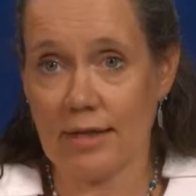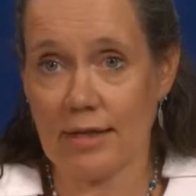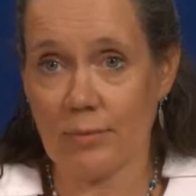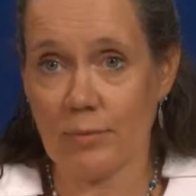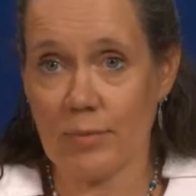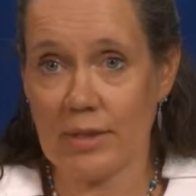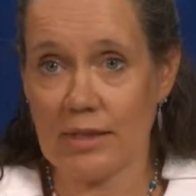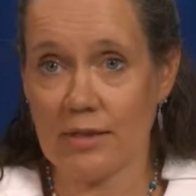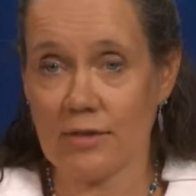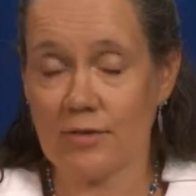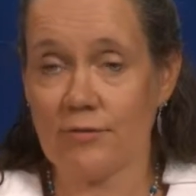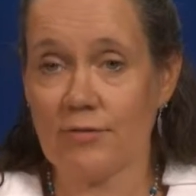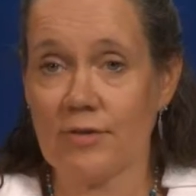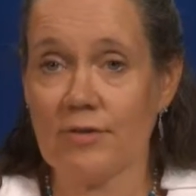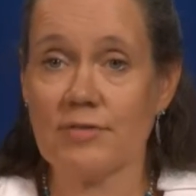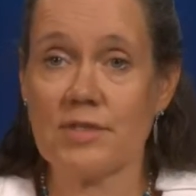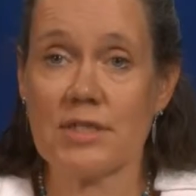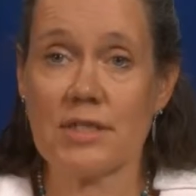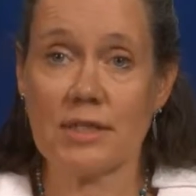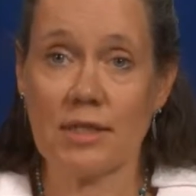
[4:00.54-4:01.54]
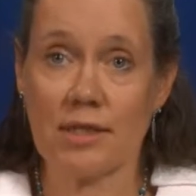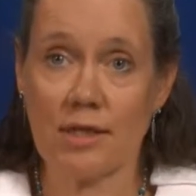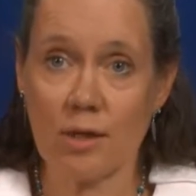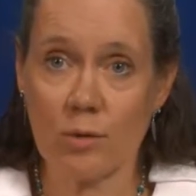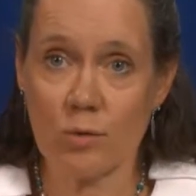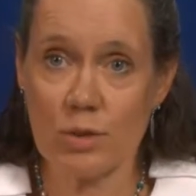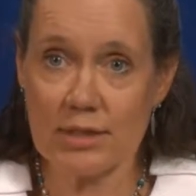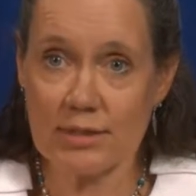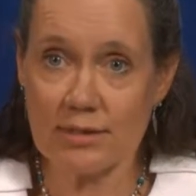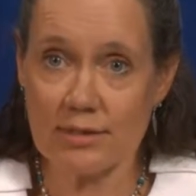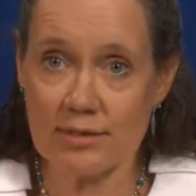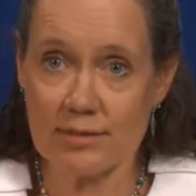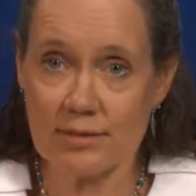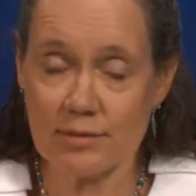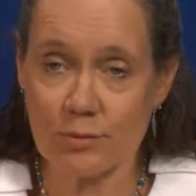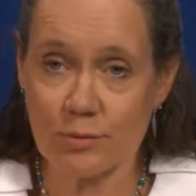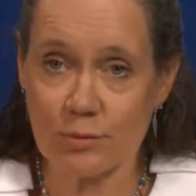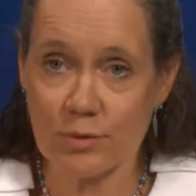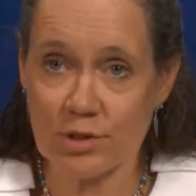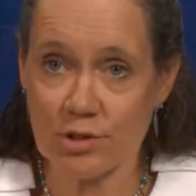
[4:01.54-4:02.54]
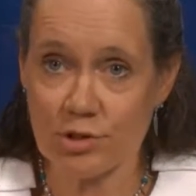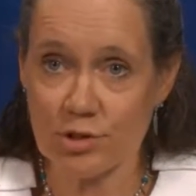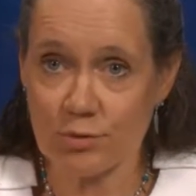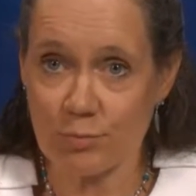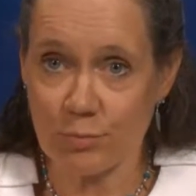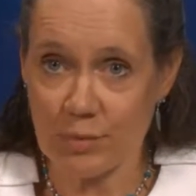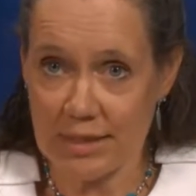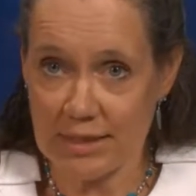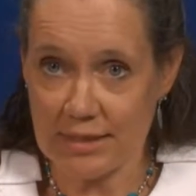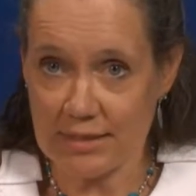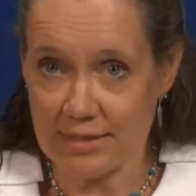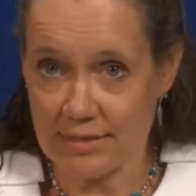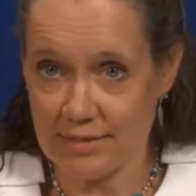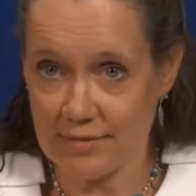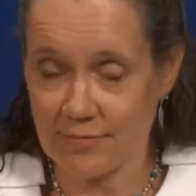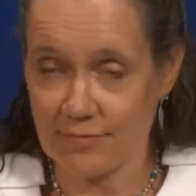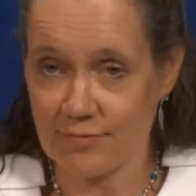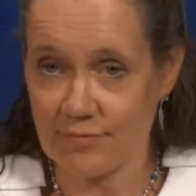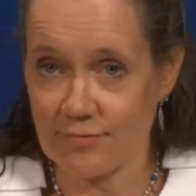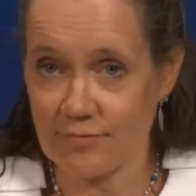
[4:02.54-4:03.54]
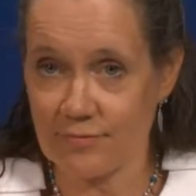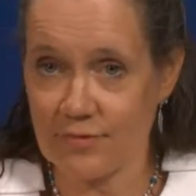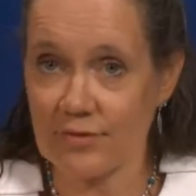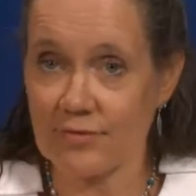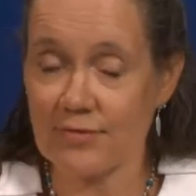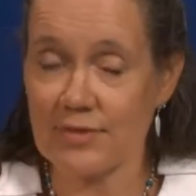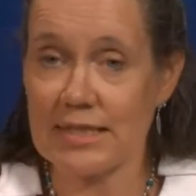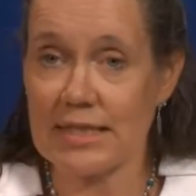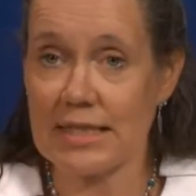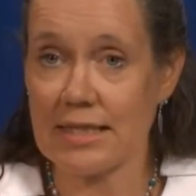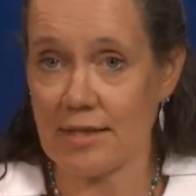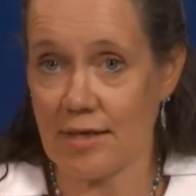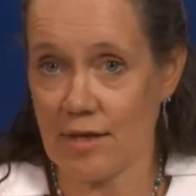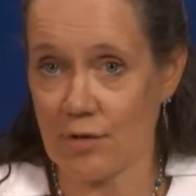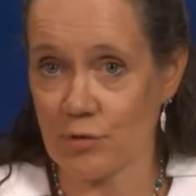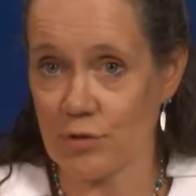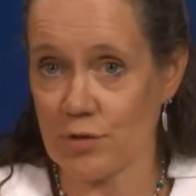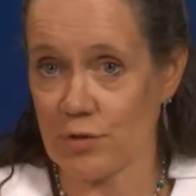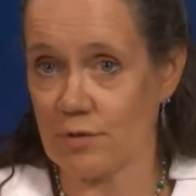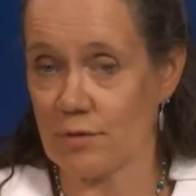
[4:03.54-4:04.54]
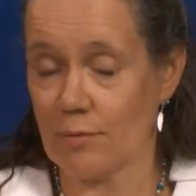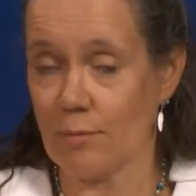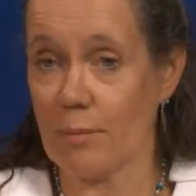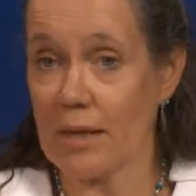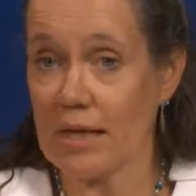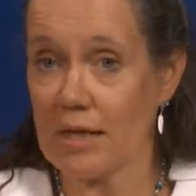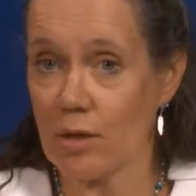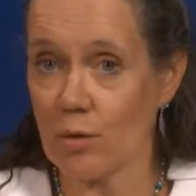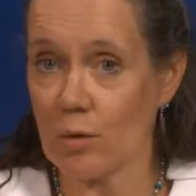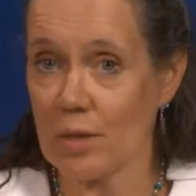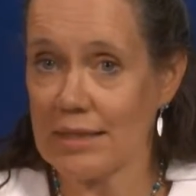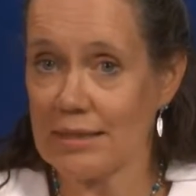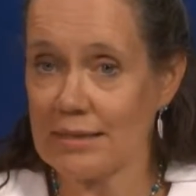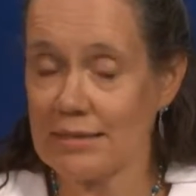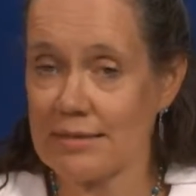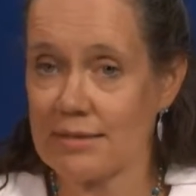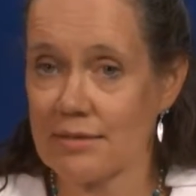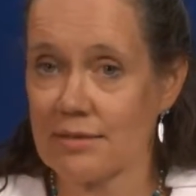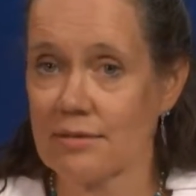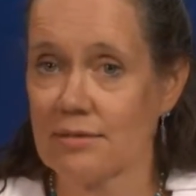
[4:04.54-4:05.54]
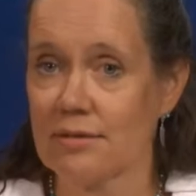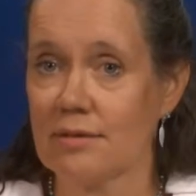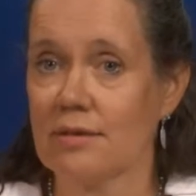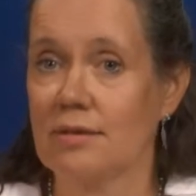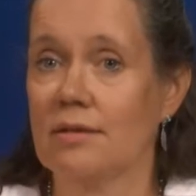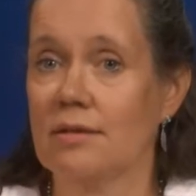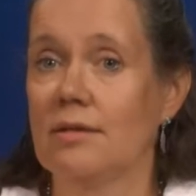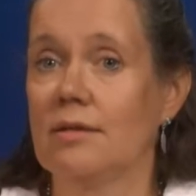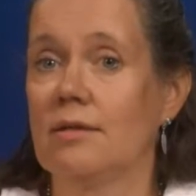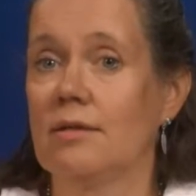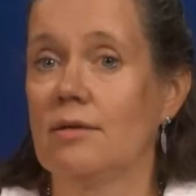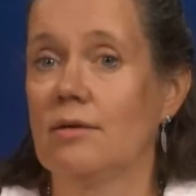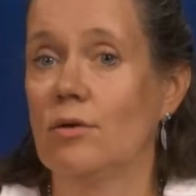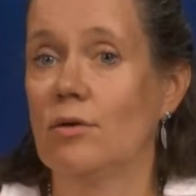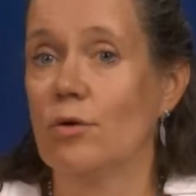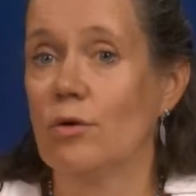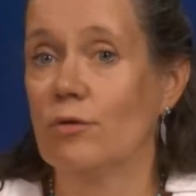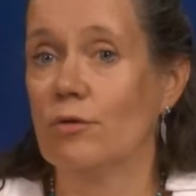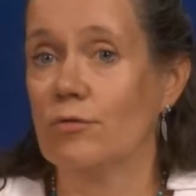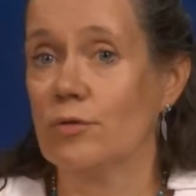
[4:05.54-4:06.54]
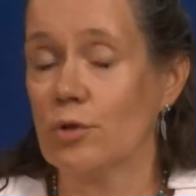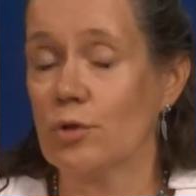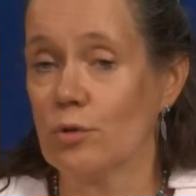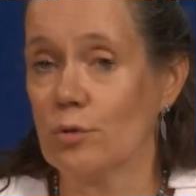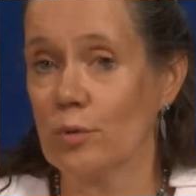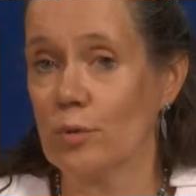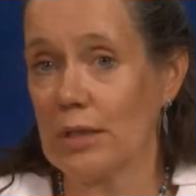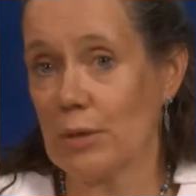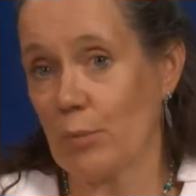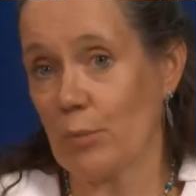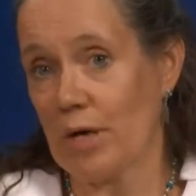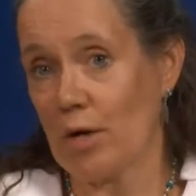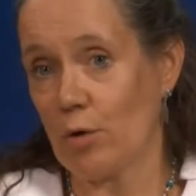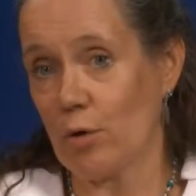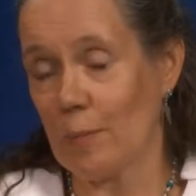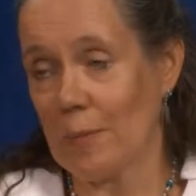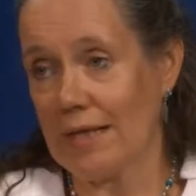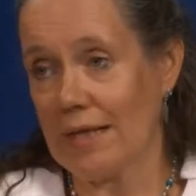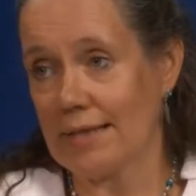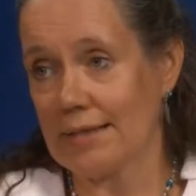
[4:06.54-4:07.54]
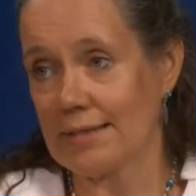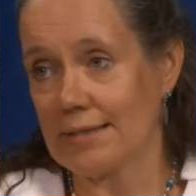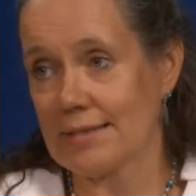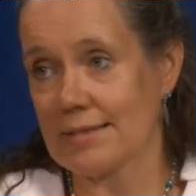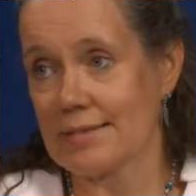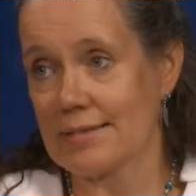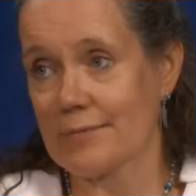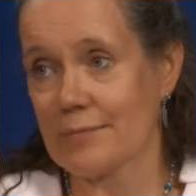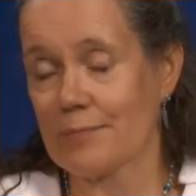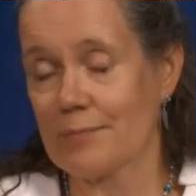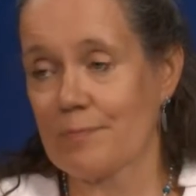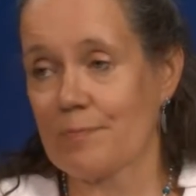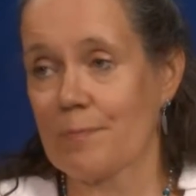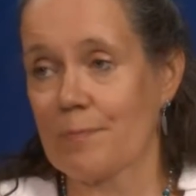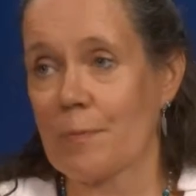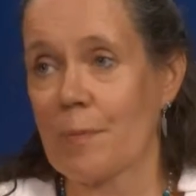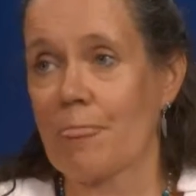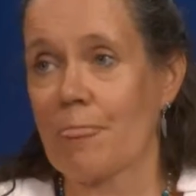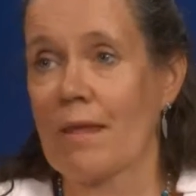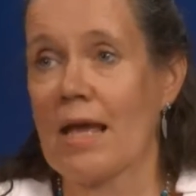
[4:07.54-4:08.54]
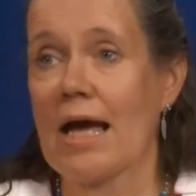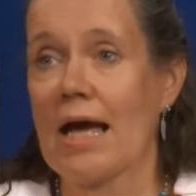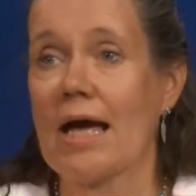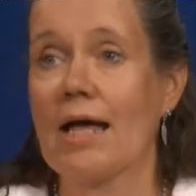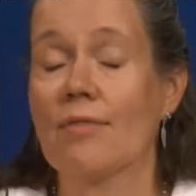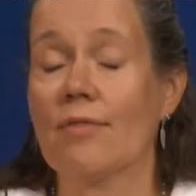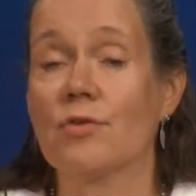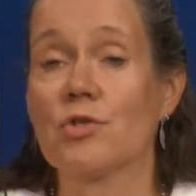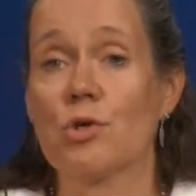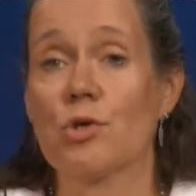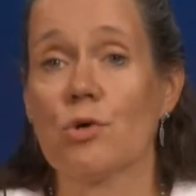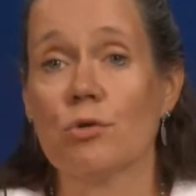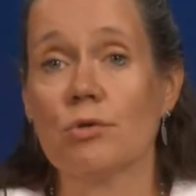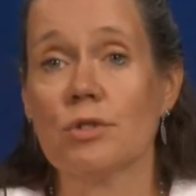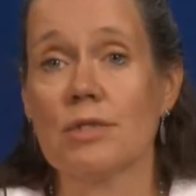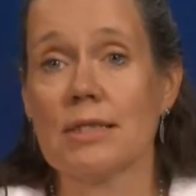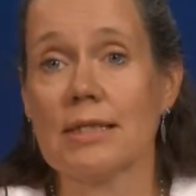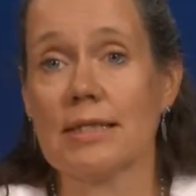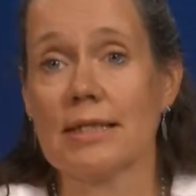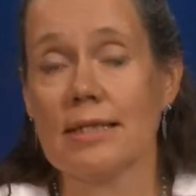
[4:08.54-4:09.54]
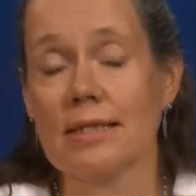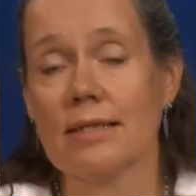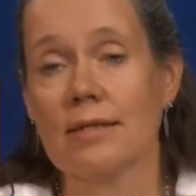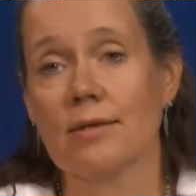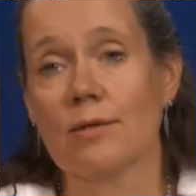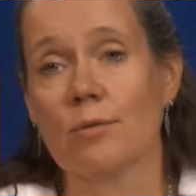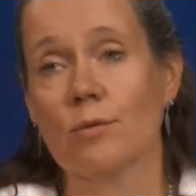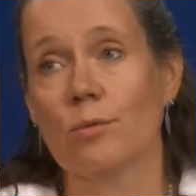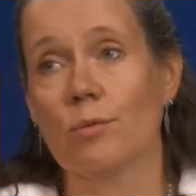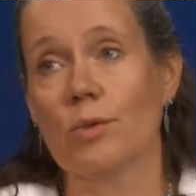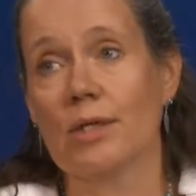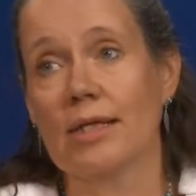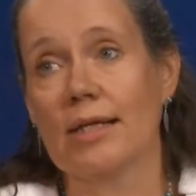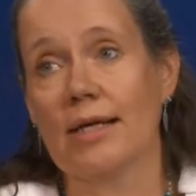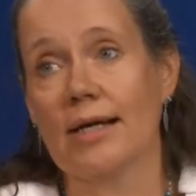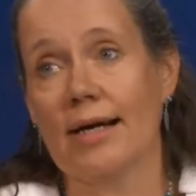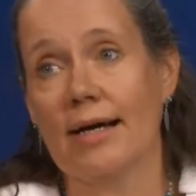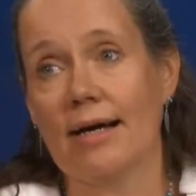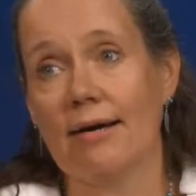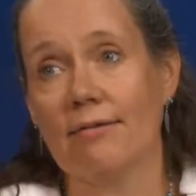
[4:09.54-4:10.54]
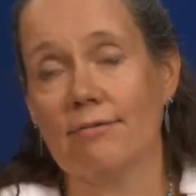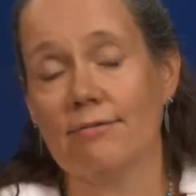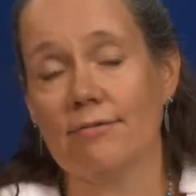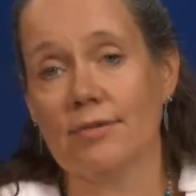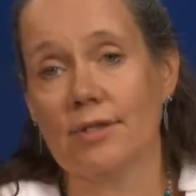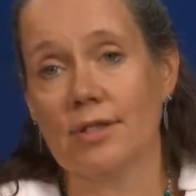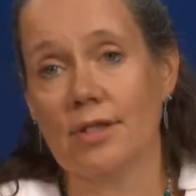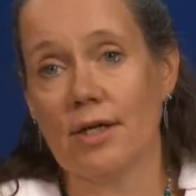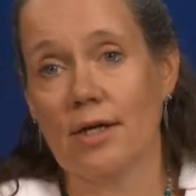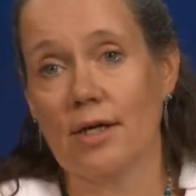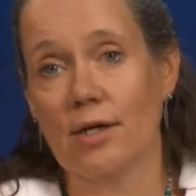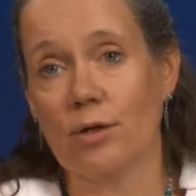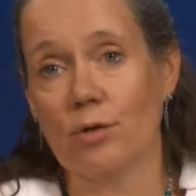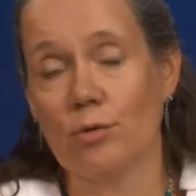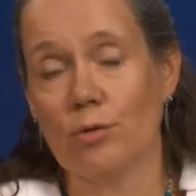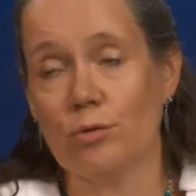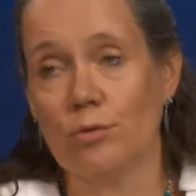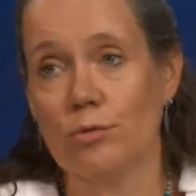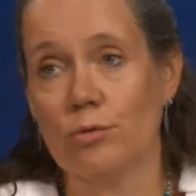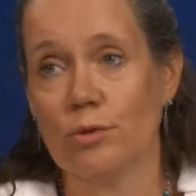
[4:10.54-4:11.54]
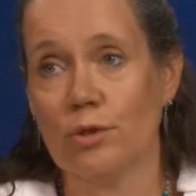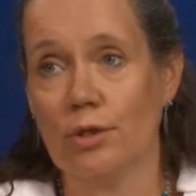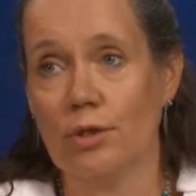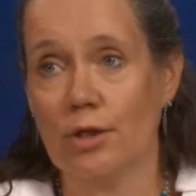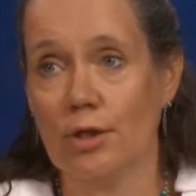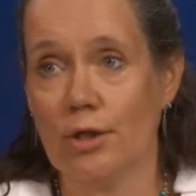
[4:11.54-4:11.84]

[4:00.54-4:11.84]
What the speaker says: they built 50 gigawatts, which means 50,000 megawatts of new wind power plants. And totally we have now